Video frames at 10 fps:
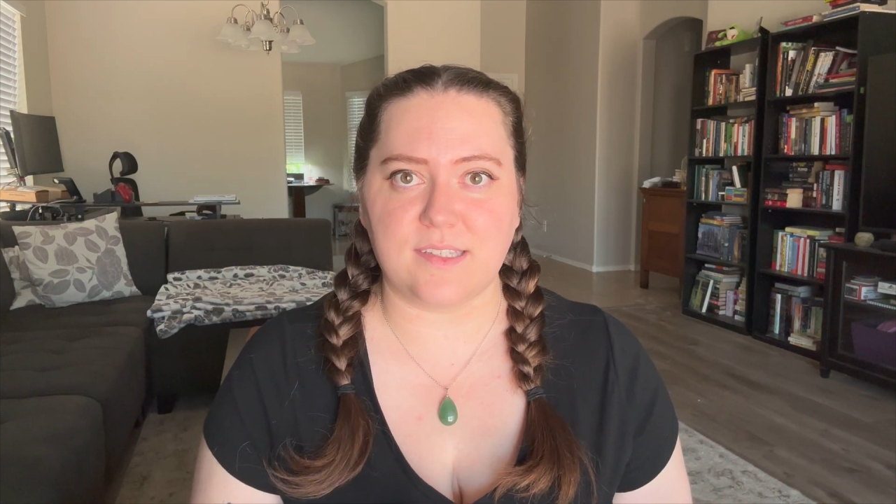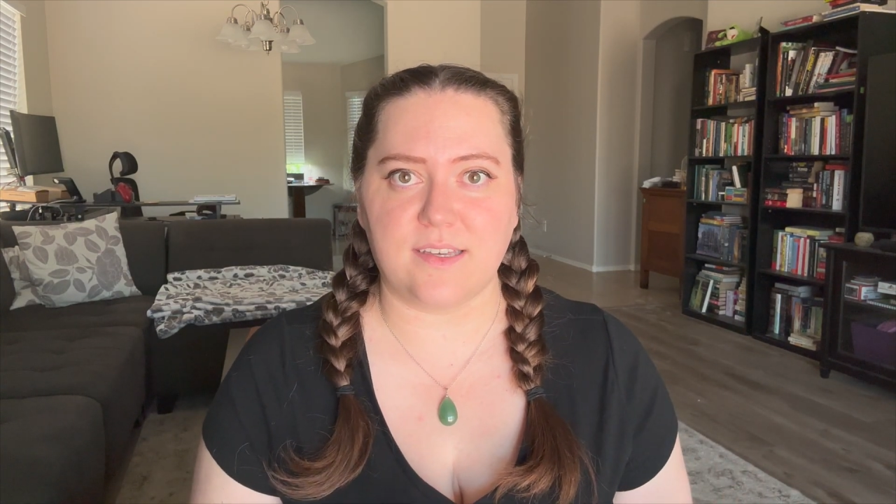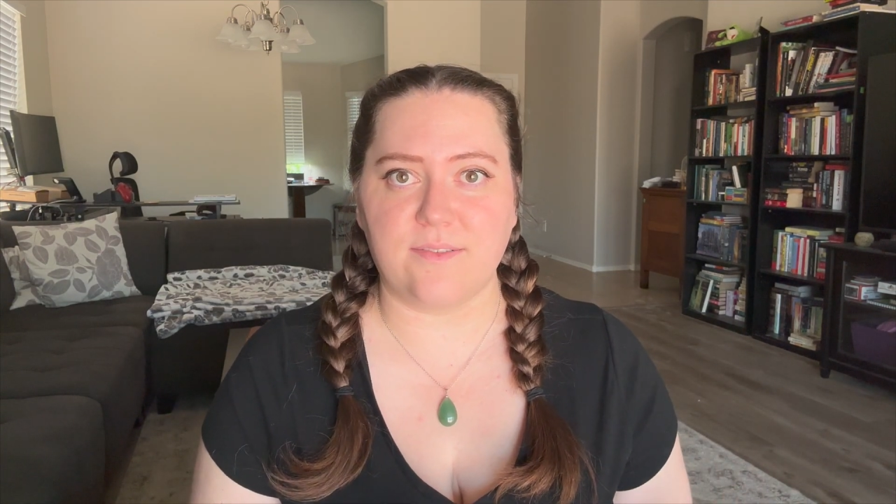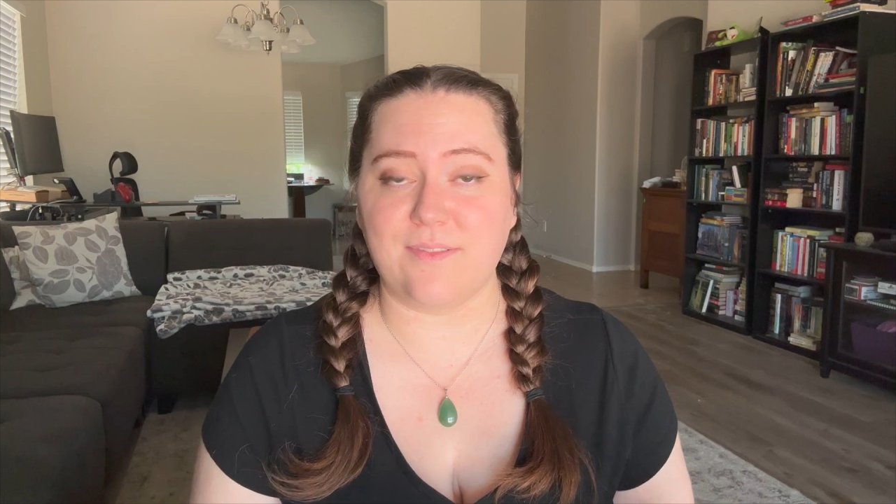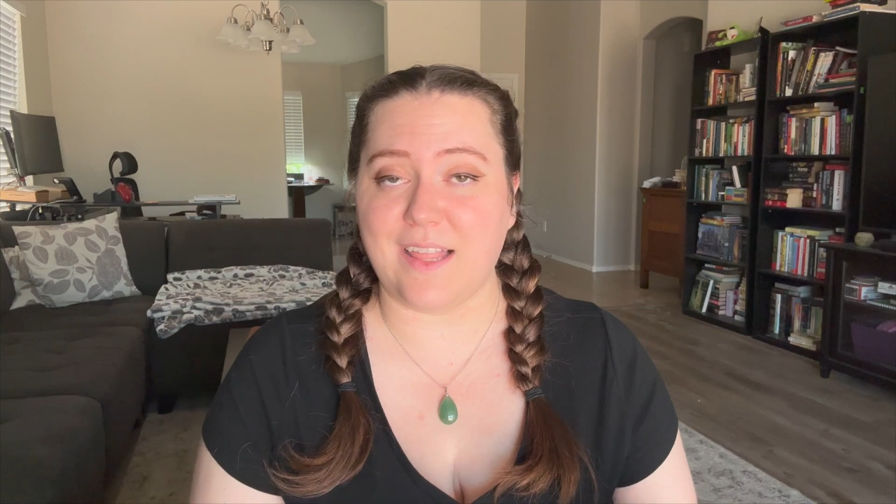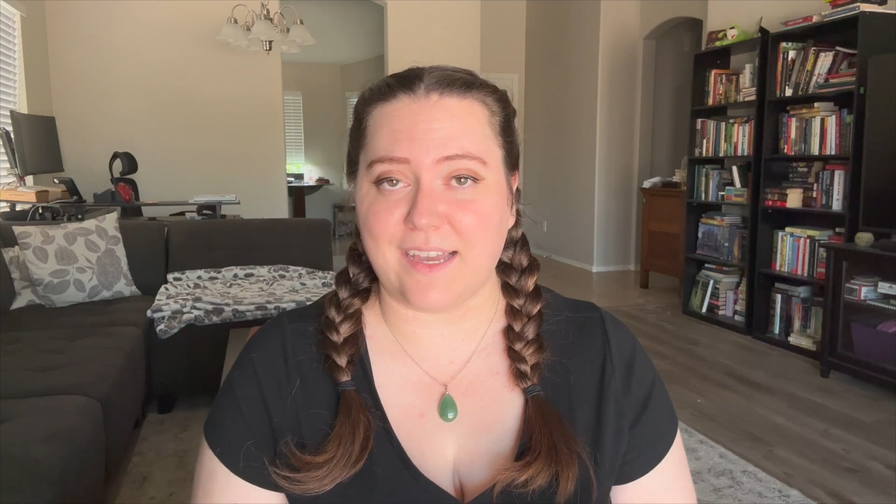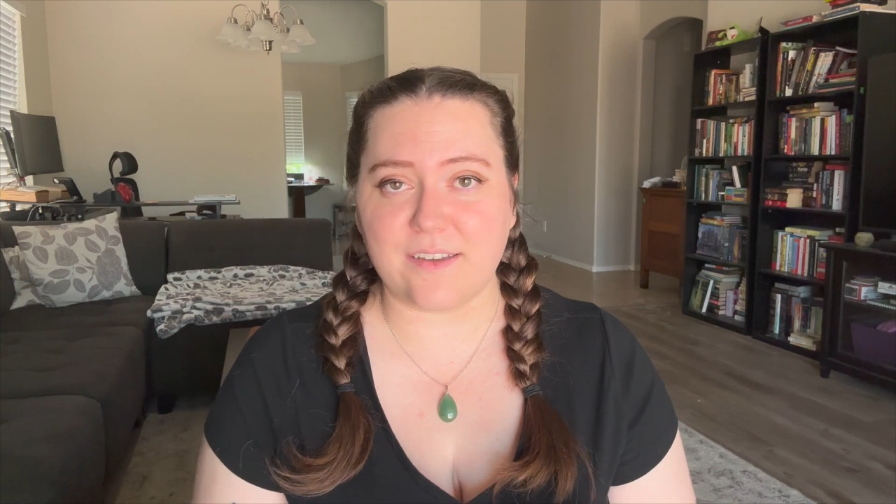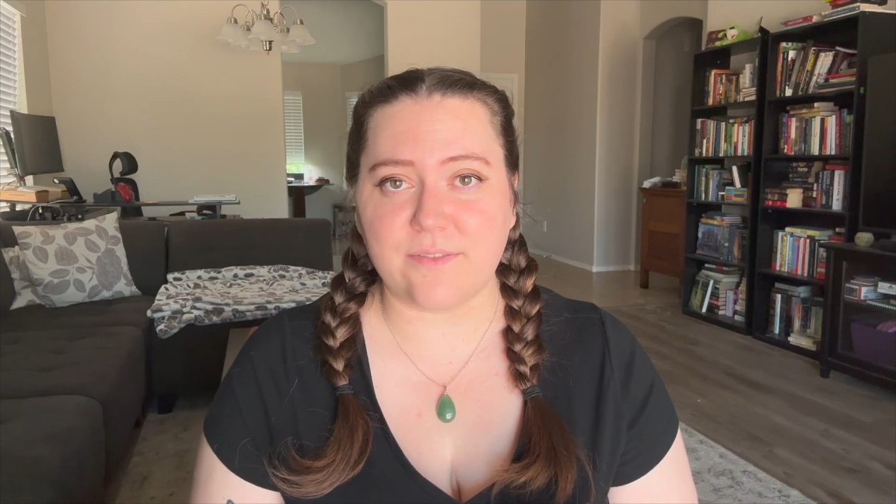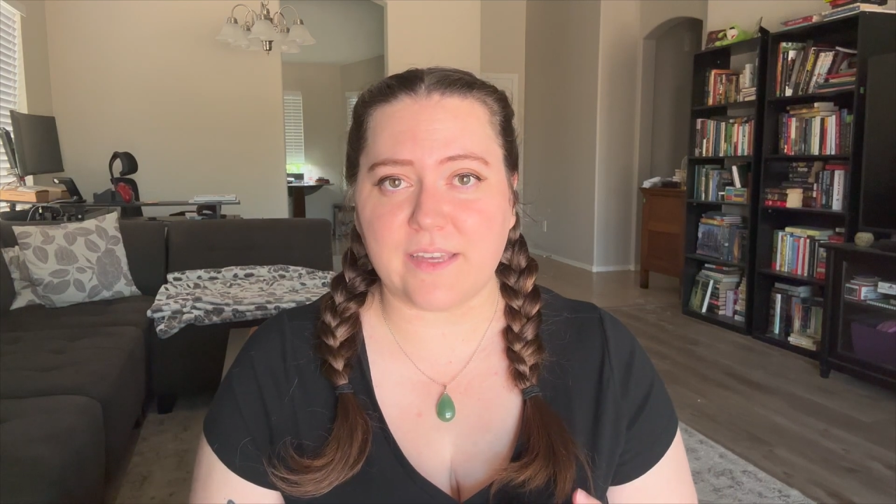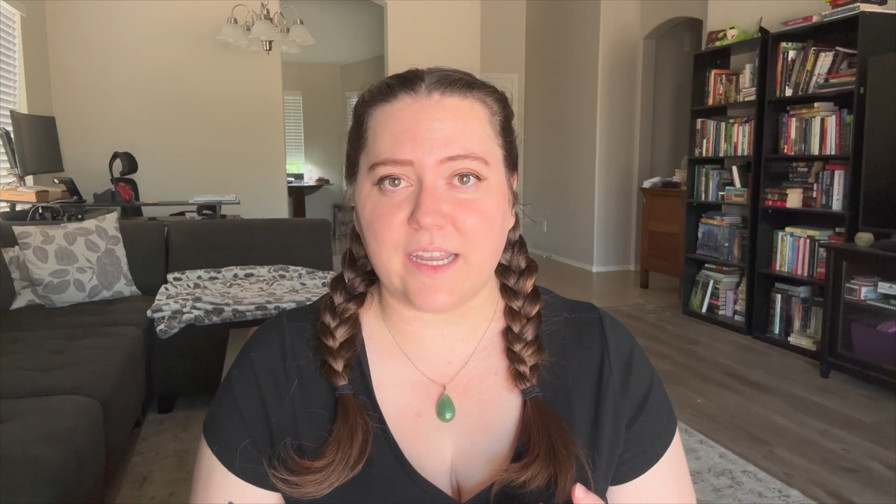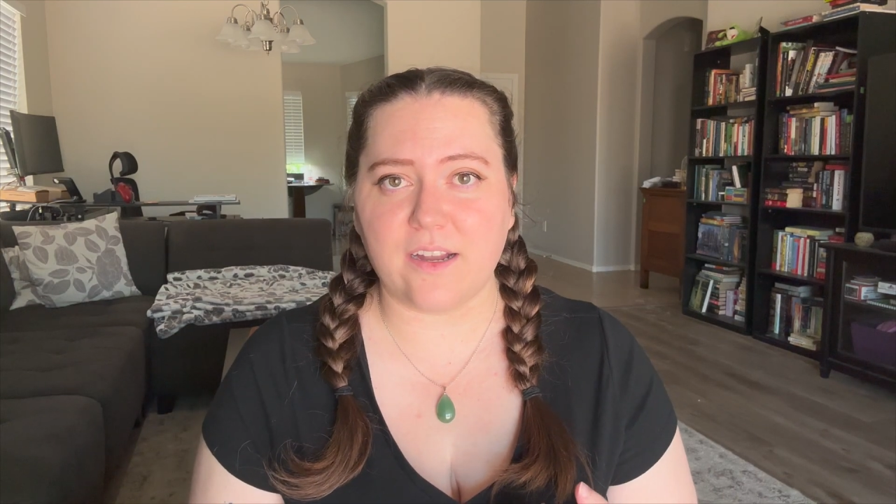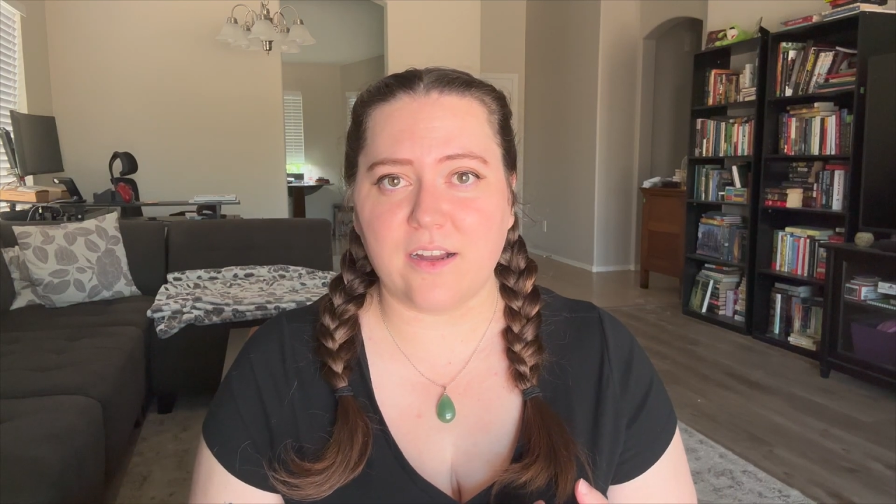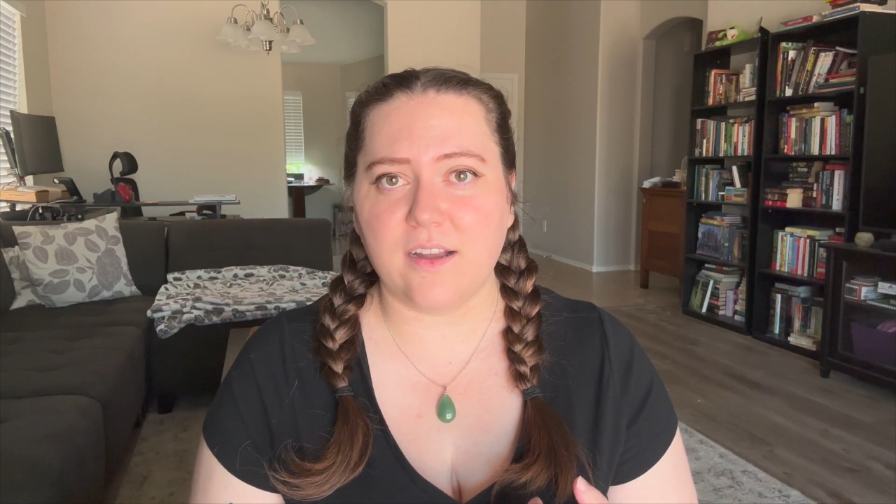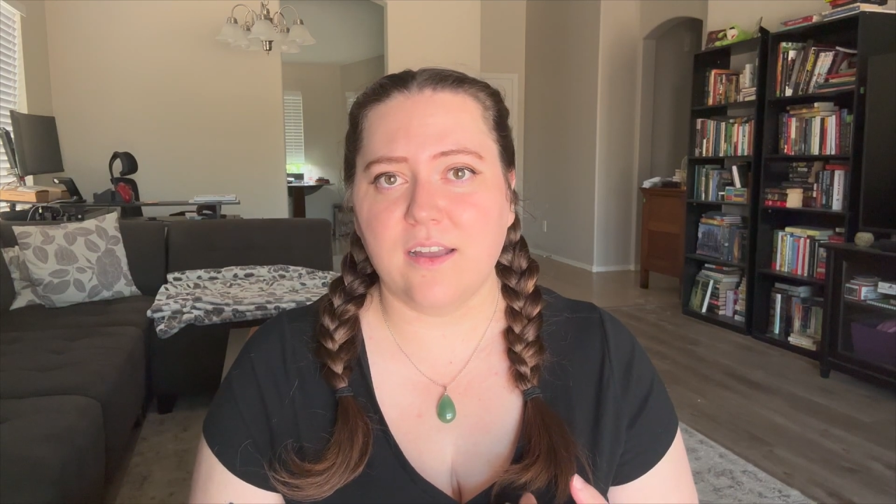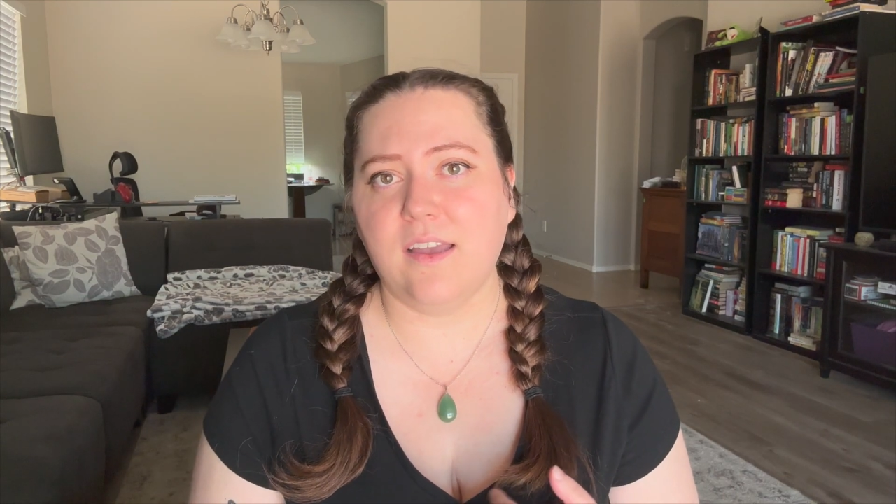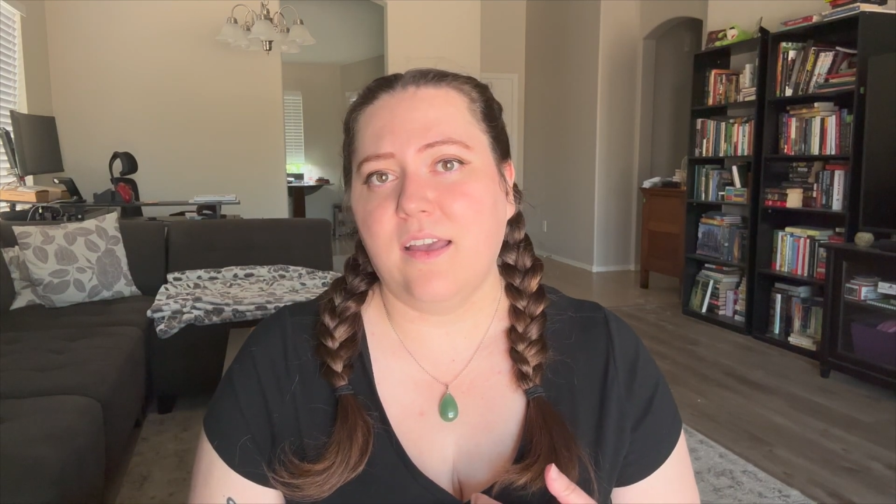of lack of care,